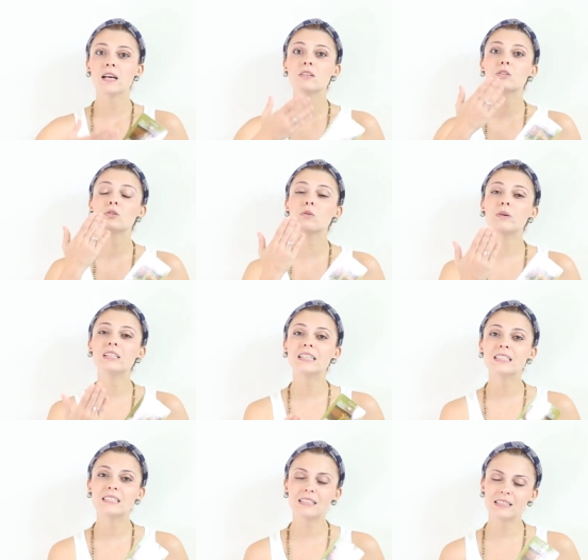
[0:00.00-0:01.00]
So
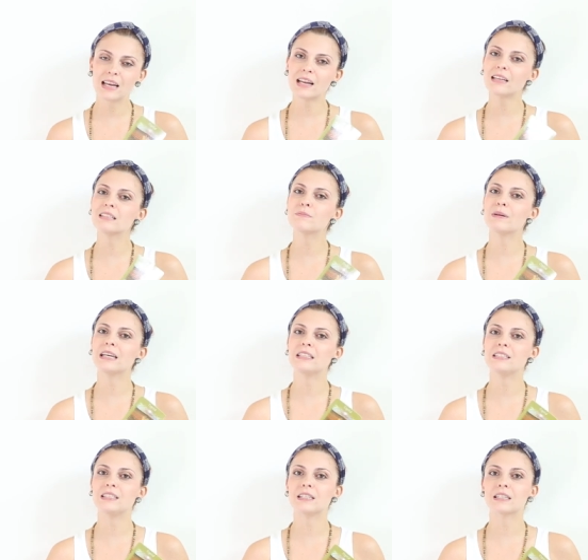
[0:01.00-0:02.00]
understand, my
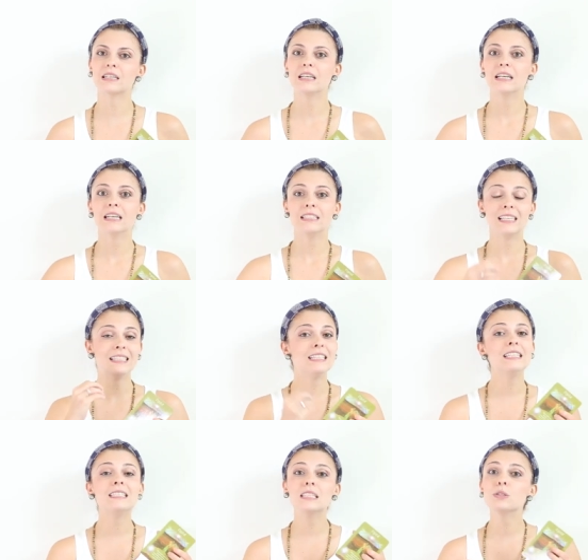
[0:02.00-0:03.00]
dear, that
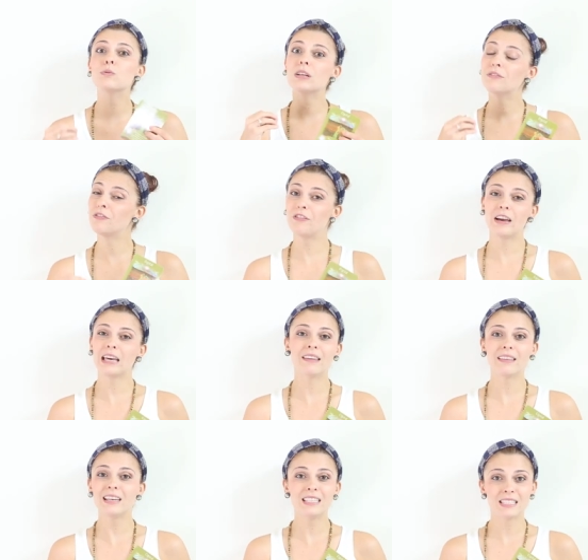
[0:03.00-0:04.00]
this is what
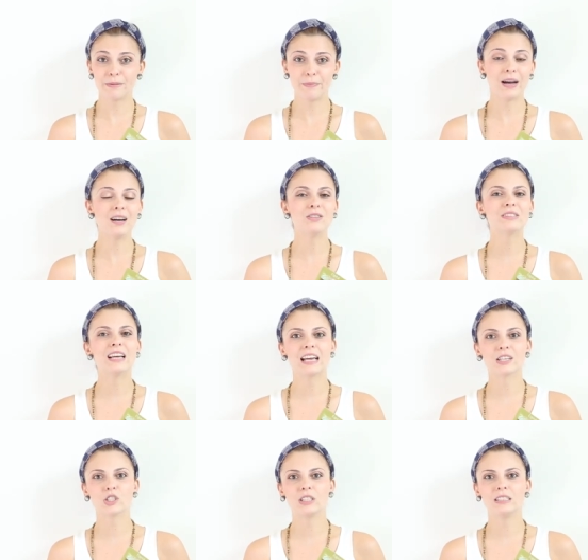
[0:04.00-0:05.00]
faith is about
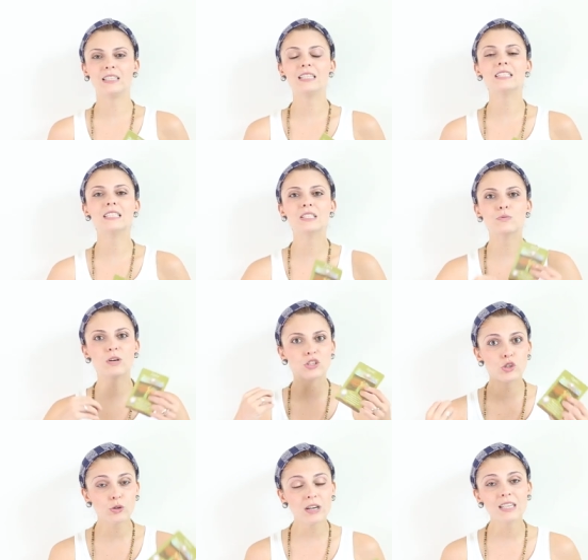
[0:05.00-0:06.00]
actually. This is what
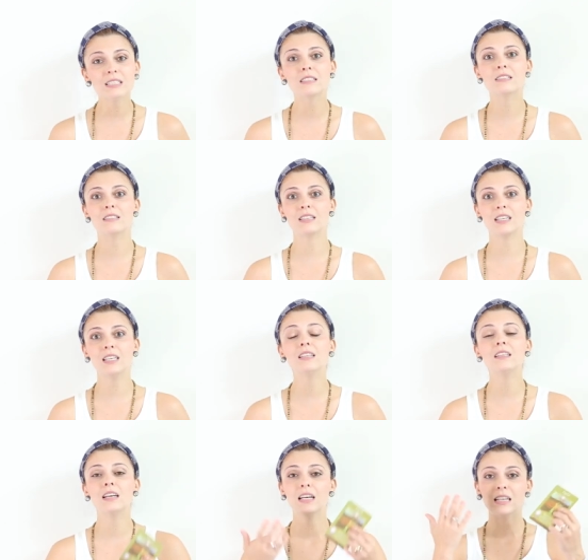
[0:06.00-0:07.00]
trust
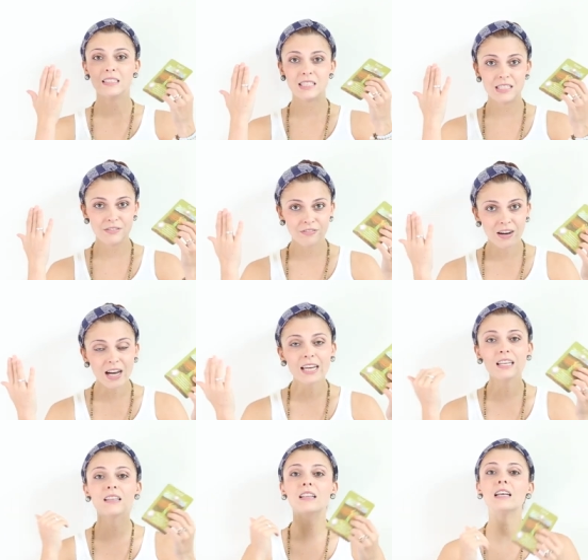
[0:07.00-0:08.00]
in the
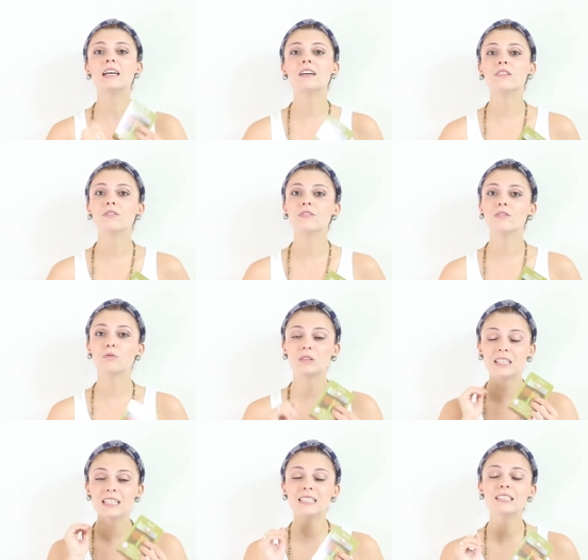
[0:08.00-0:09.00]
divine love,
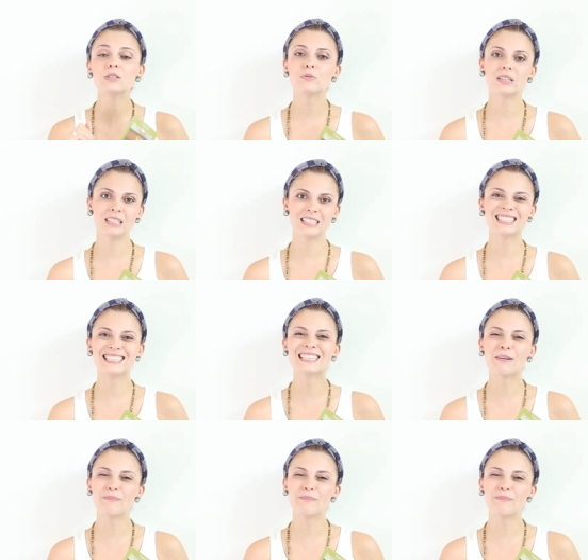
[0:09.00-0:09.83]
this is what this is